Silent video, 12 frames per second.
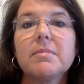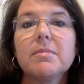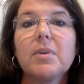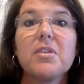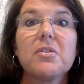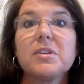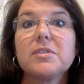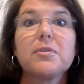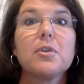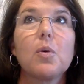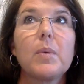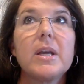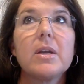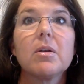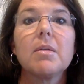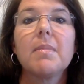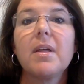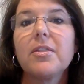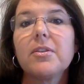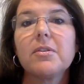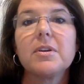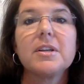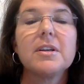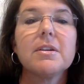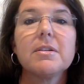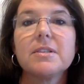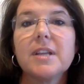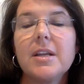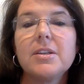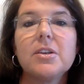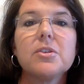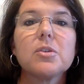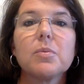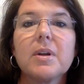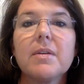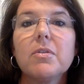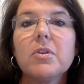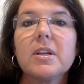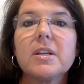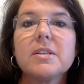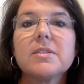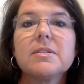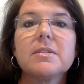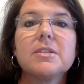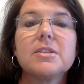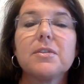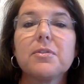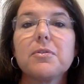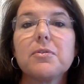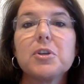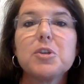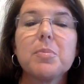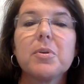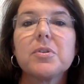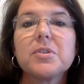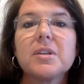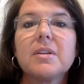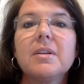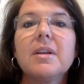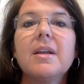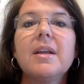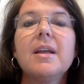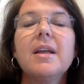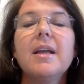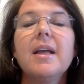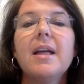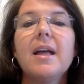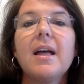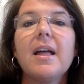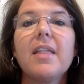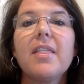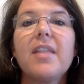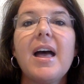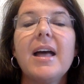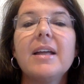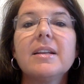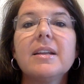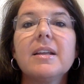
whether it's for a week or a month or a year or 10 years or whatever it is, it's different for each person, that